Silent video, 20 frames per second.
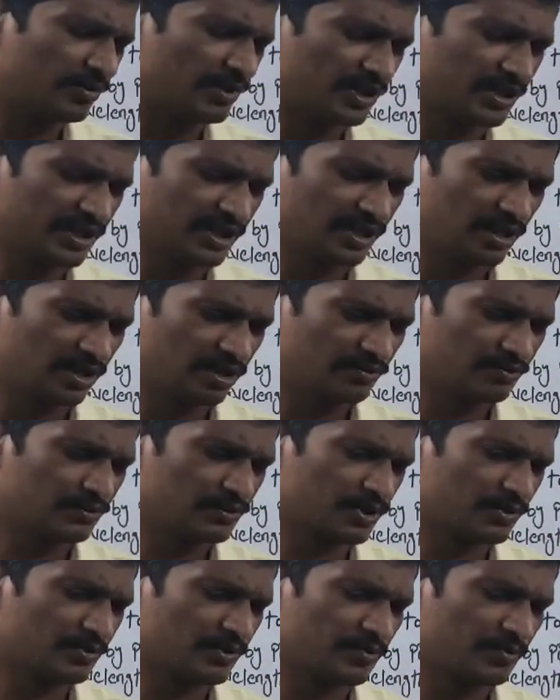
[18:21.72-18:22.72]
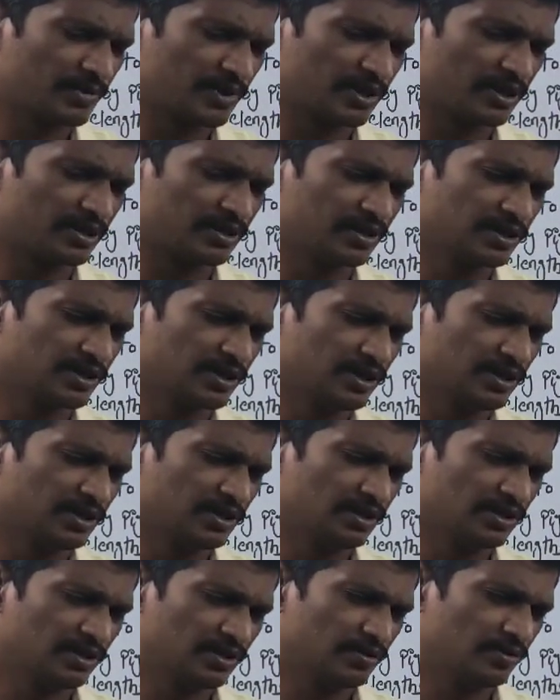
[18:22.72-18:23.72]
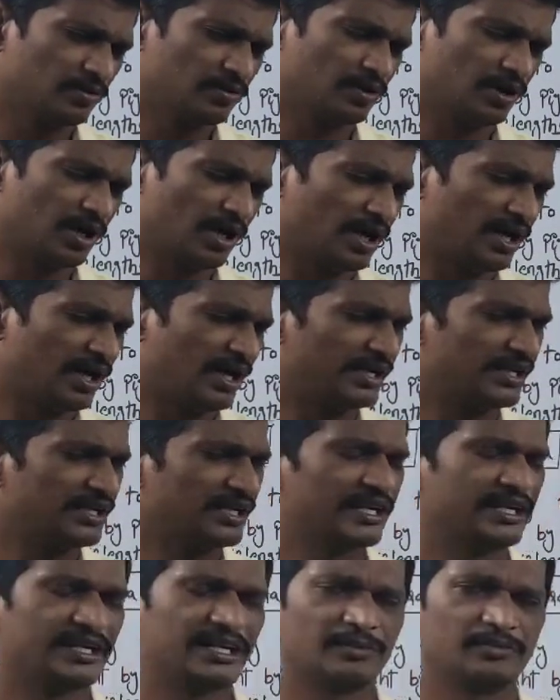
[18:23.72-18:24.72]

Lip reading: commonly all of you remember high